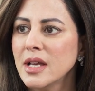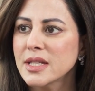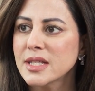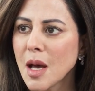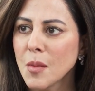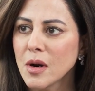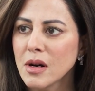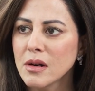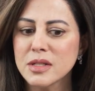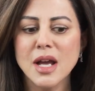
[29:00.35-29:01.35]

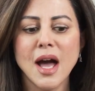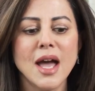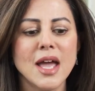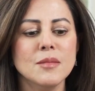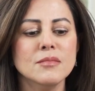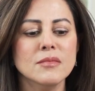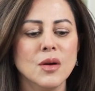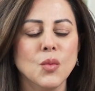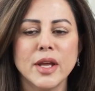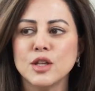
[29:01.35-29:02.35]

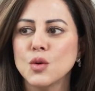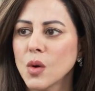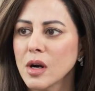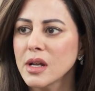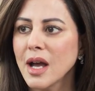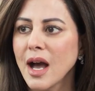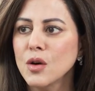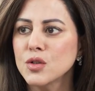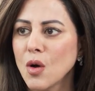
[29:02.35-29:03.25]
summertime, when you work out.